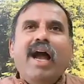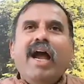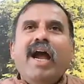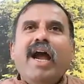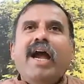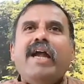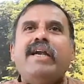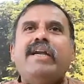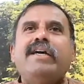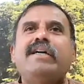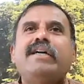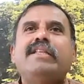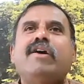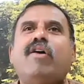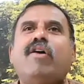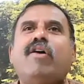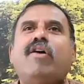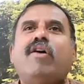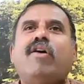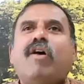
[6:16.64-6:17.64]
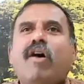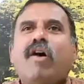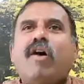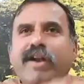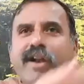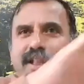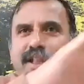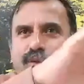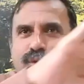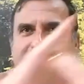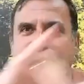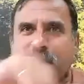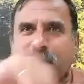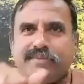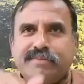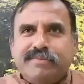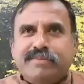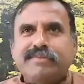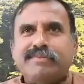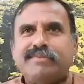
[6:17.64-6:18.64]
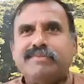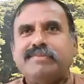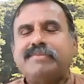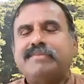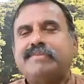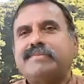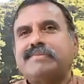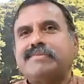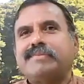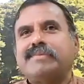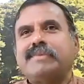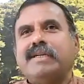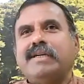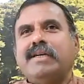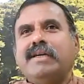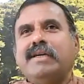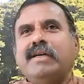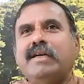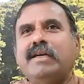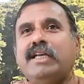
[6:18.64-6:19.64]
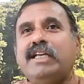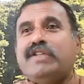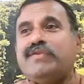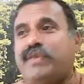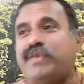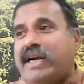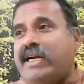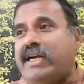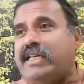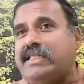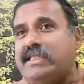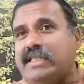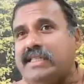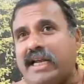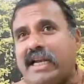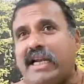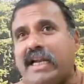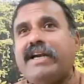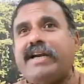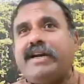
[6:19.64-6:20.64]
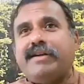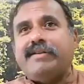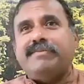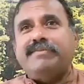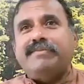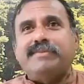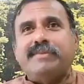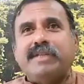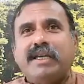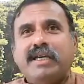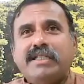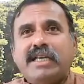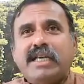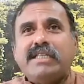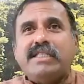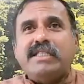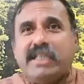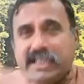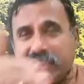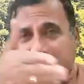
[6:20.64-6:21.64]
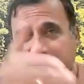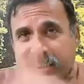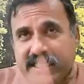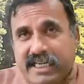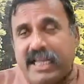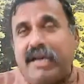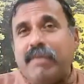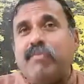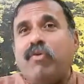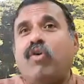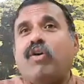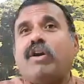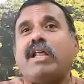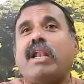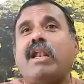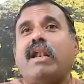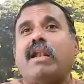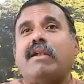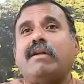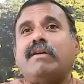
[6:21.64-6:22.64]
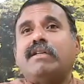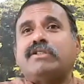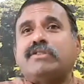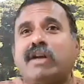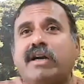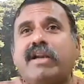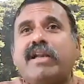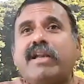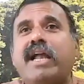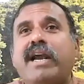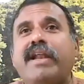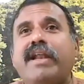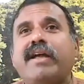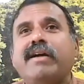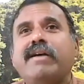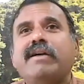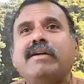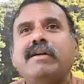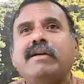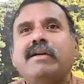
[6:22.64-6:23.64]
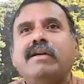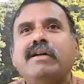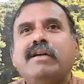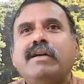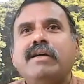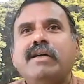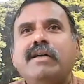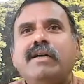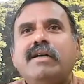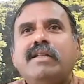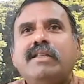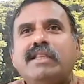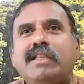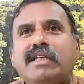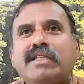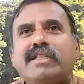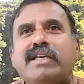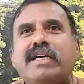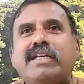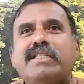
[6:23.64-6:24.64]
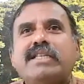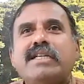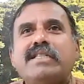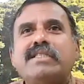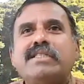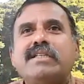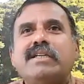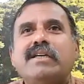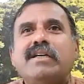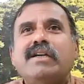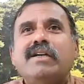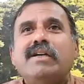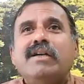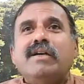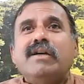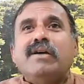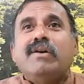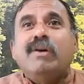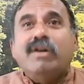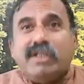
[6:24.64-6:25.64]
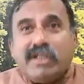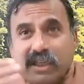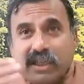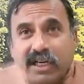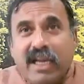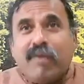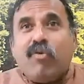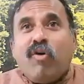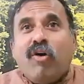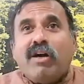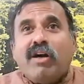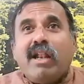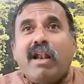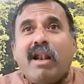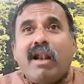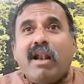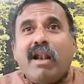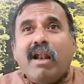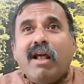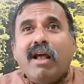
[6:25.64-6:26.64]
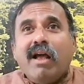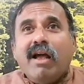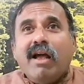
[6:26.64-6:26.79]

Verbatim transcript: And they order a dosa. His friend is enlightened. He says, it's a dream hotel. It's not reality. So he says, oh, it's a dream hotel.